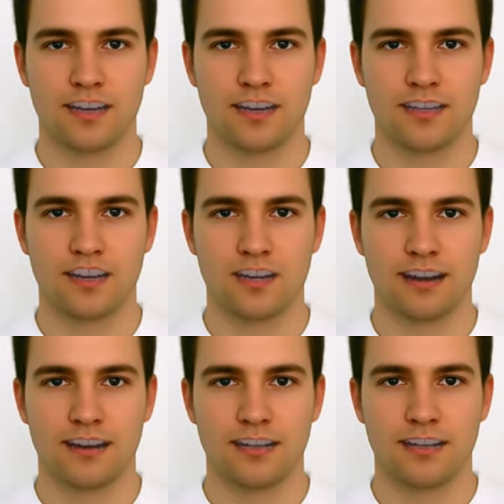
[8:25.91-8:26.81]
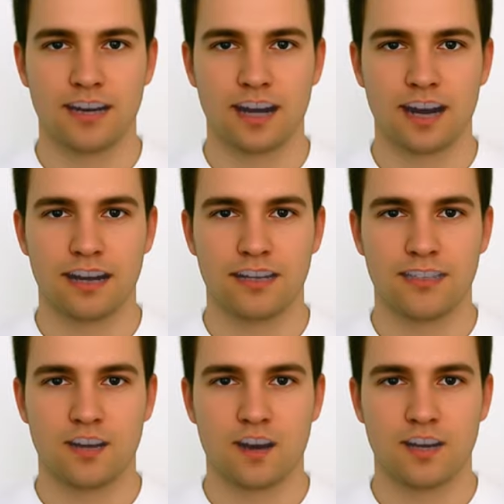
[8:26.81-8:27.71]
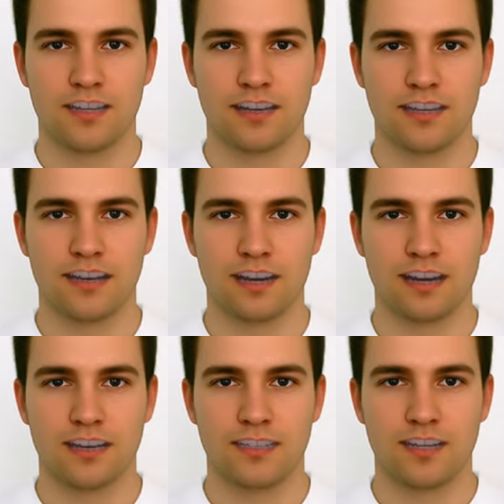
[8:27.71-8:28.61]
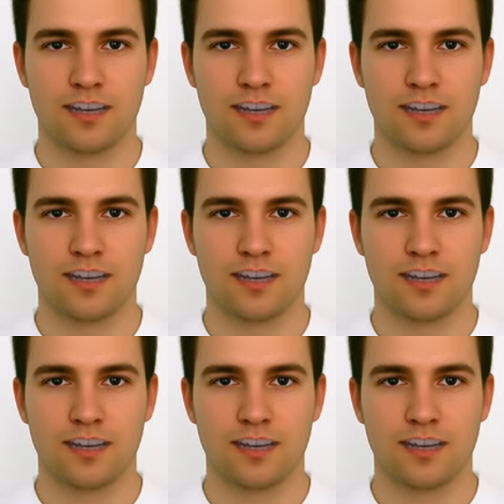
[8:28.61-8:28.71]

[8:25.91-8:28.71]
to a person, firm, or corporation,